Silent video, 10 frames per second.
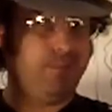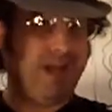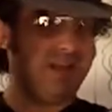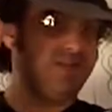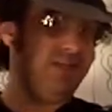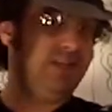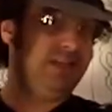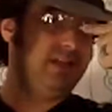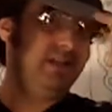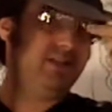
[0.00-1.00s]

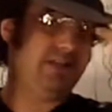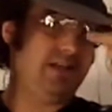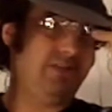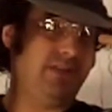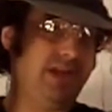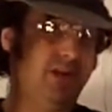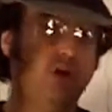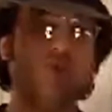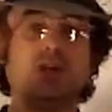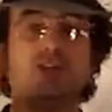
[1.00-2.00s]
backfeed down that,
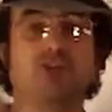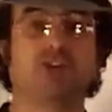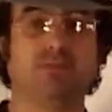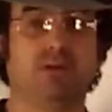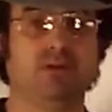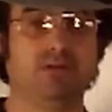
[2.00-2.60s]
all the way to your ship.